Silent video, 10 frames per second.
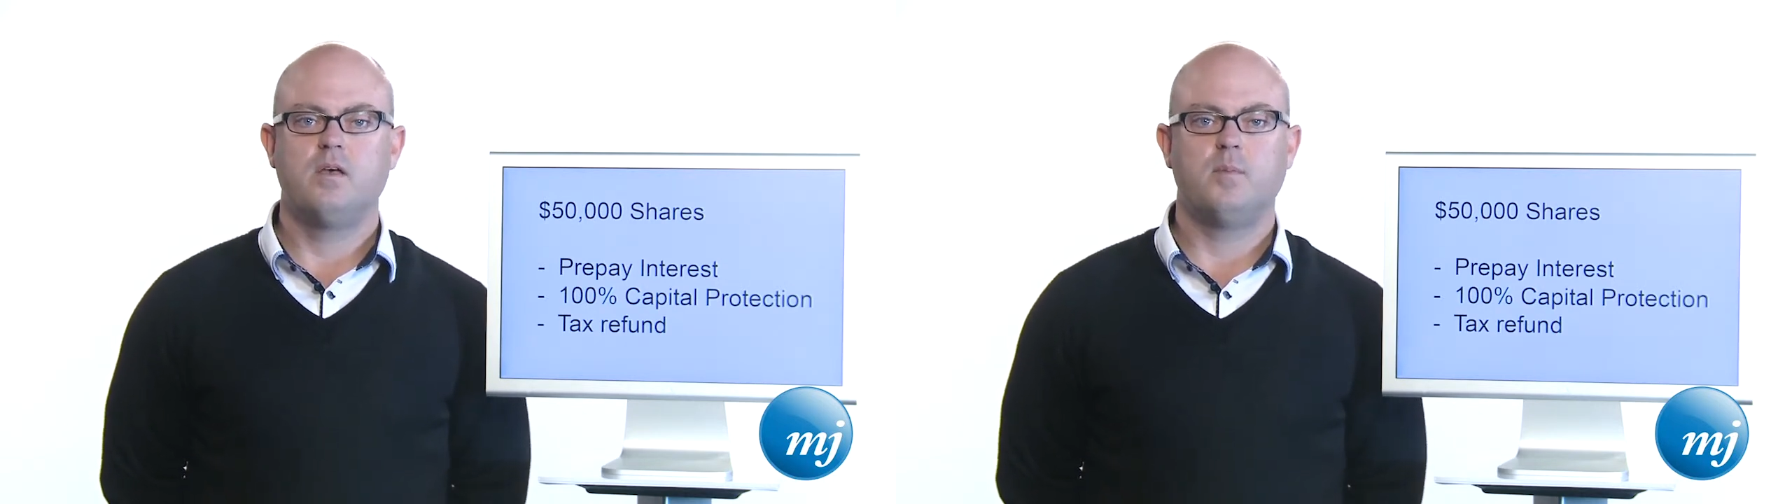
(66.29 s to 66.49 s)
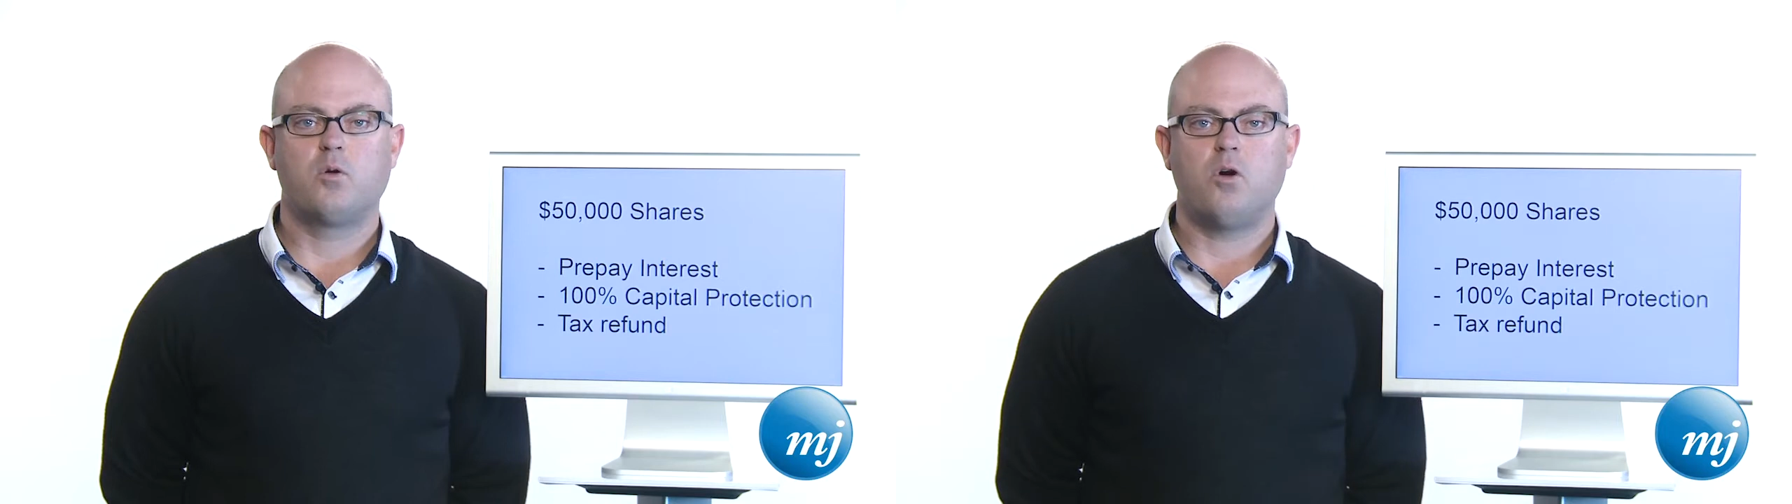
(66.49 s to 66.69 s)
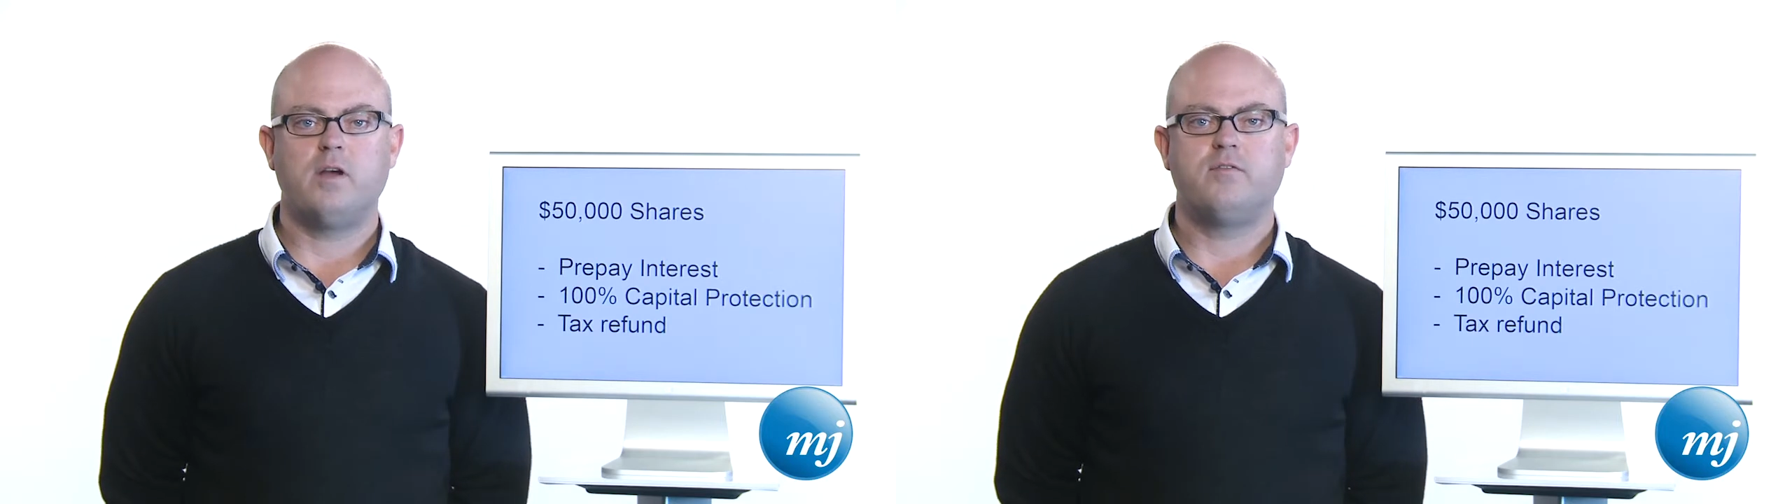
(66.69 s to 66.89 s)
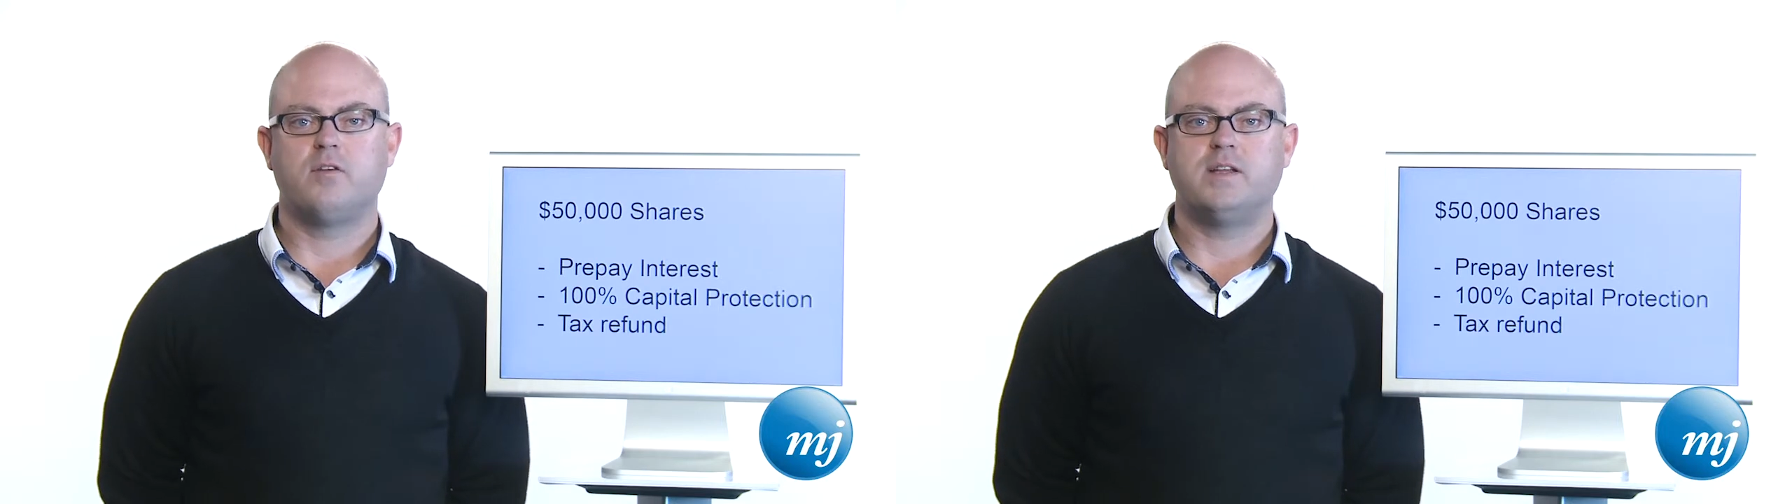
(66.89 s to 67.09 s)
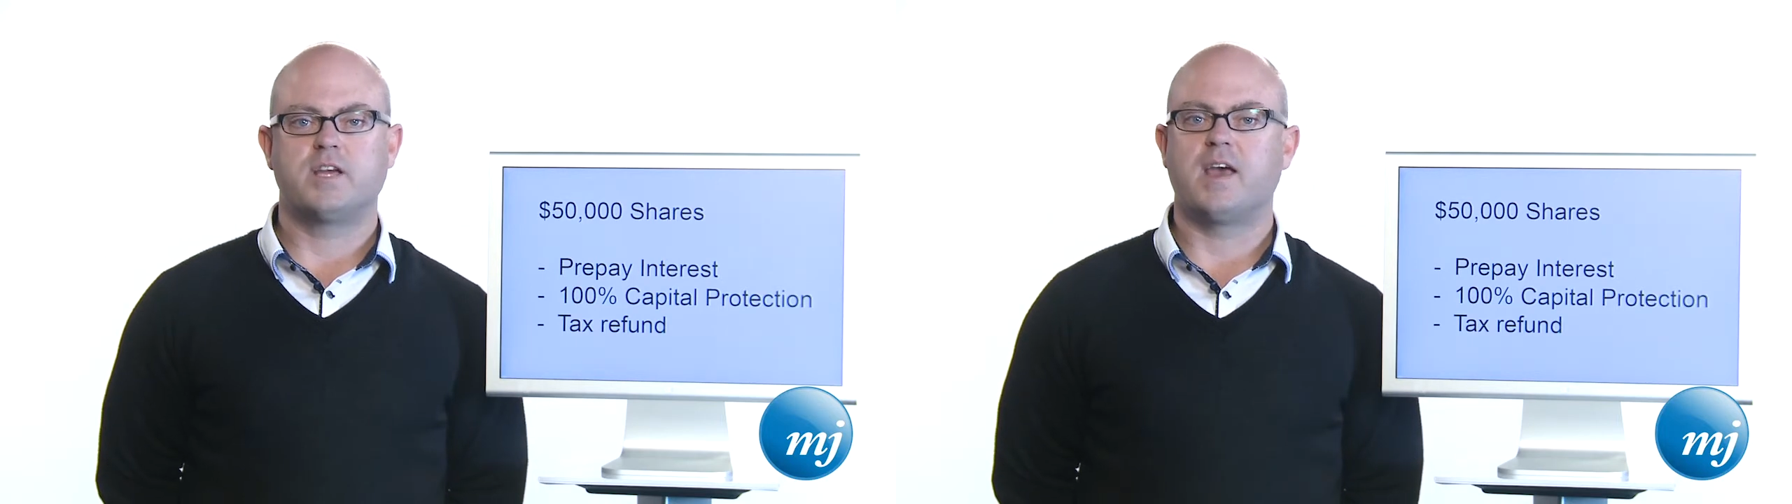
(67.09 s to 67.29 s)
Macquarie, for
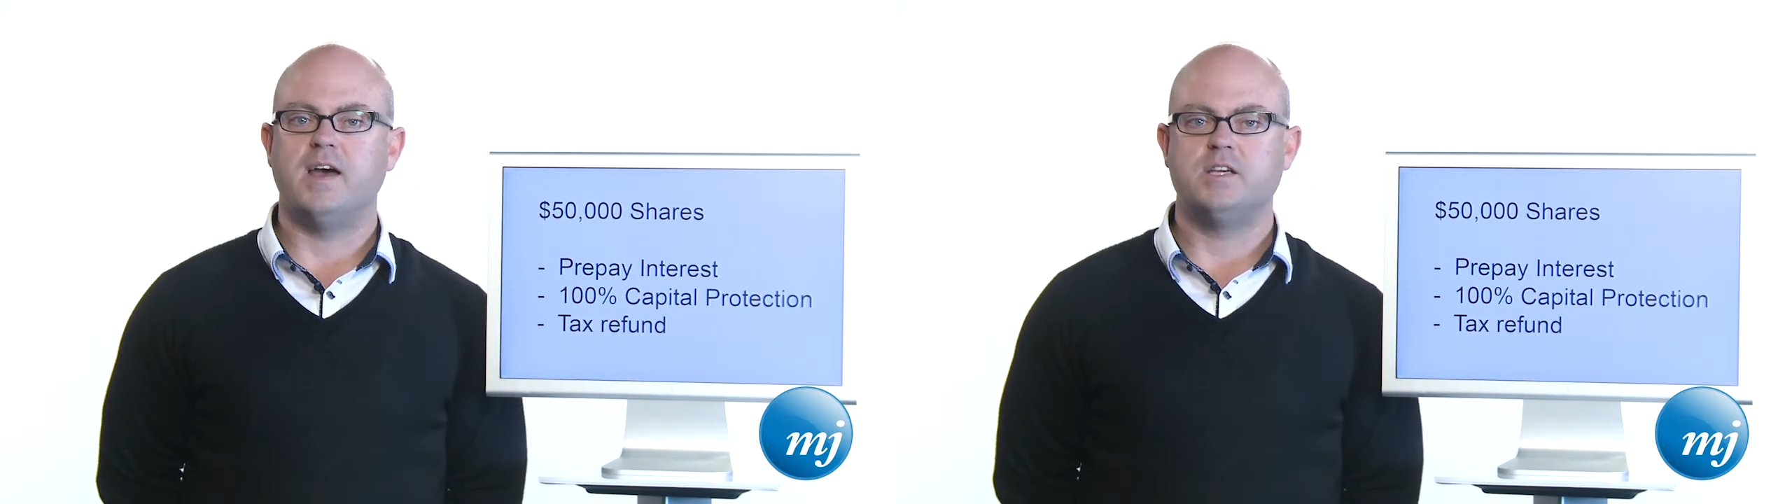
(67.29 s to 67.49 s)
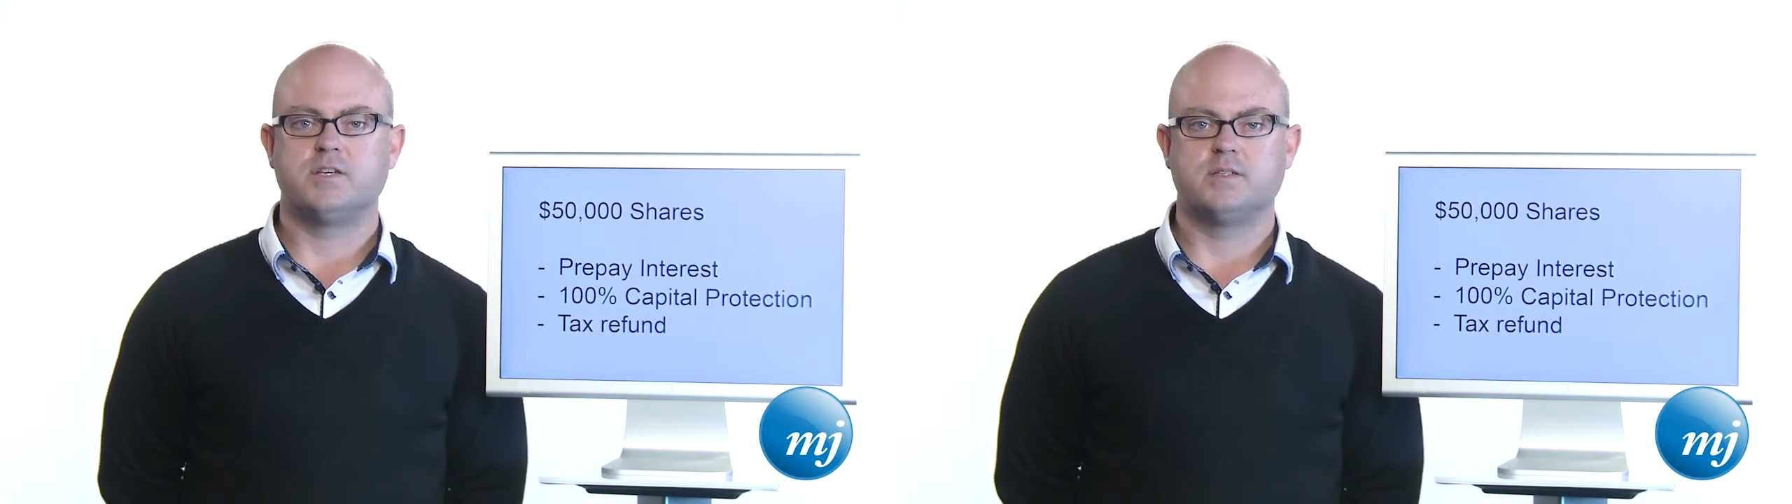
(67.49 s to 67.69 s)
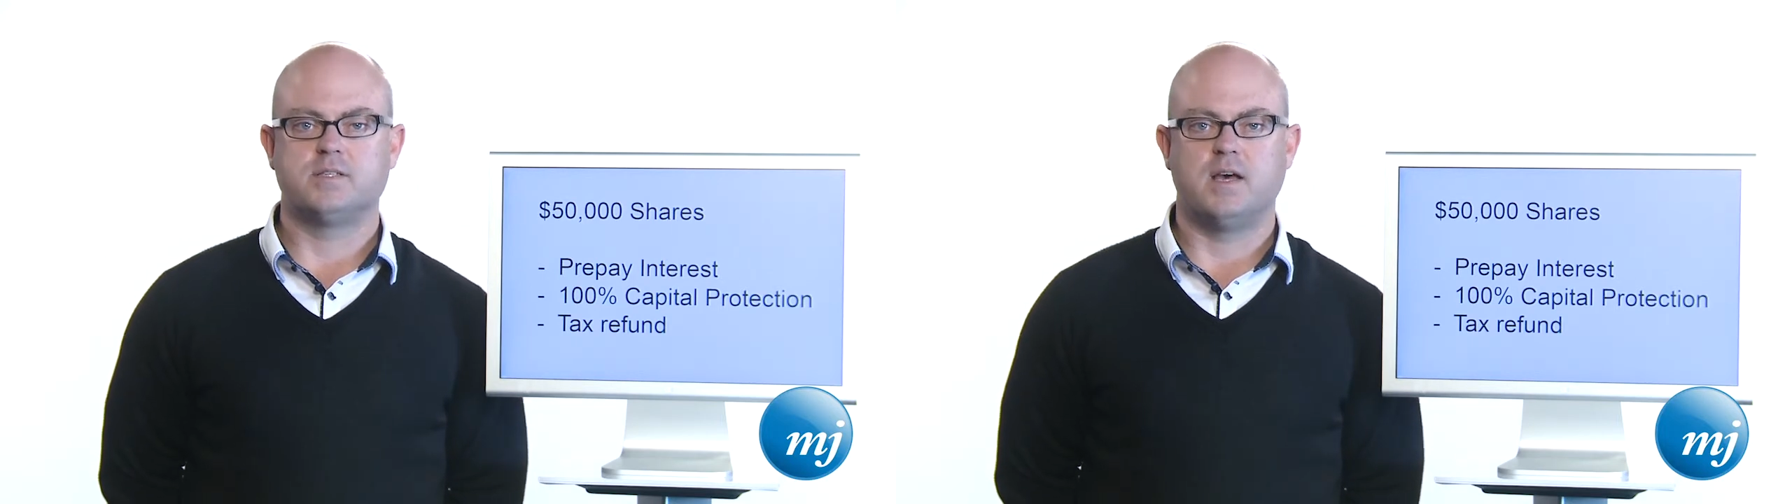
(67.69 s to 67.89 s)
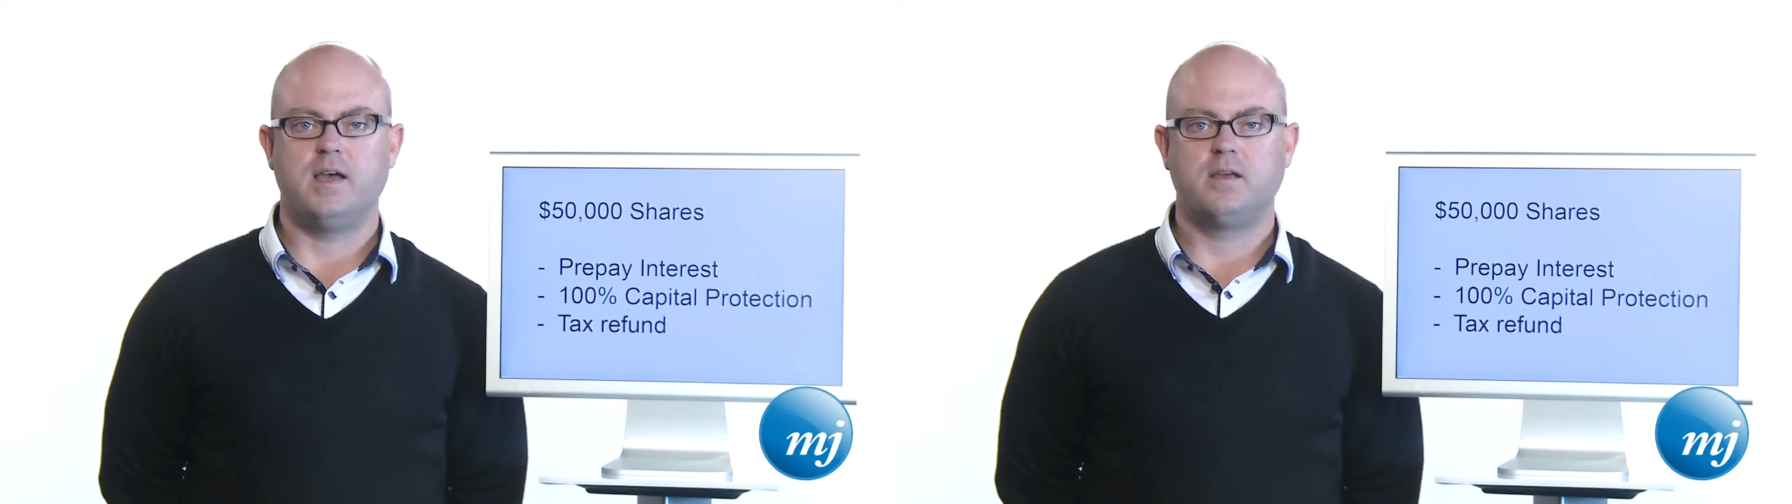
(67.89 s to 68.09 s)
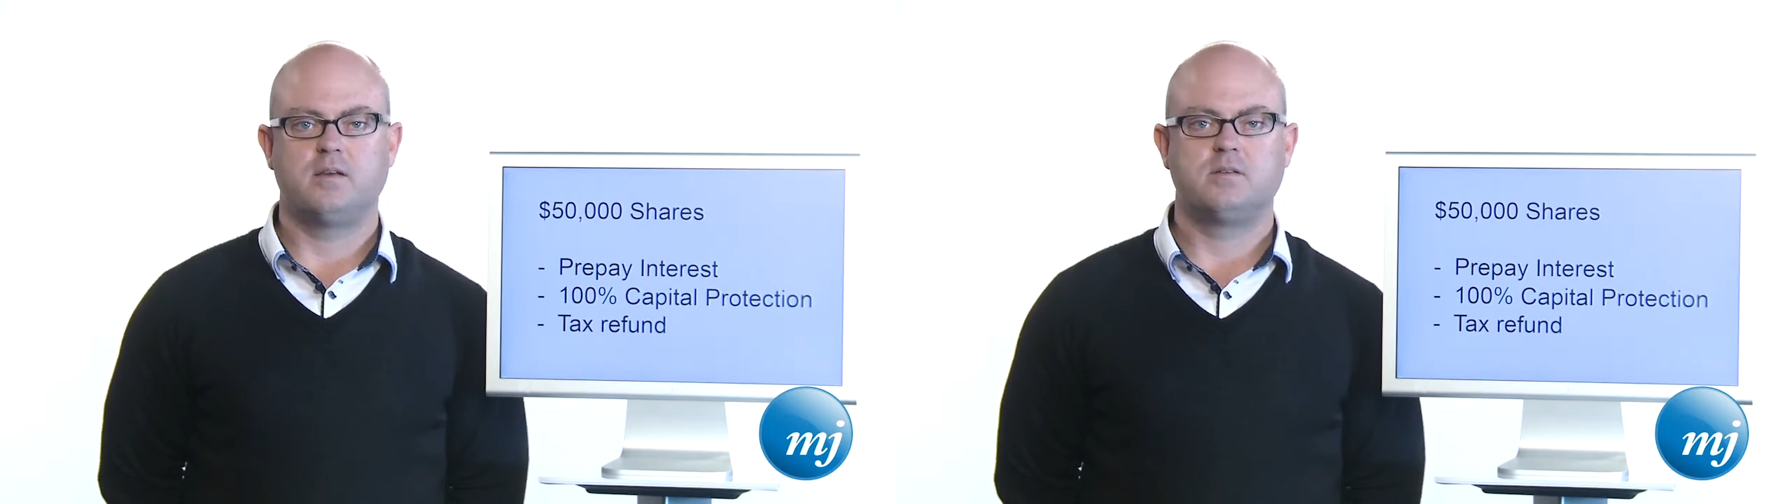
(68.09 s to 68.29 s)
education's sake,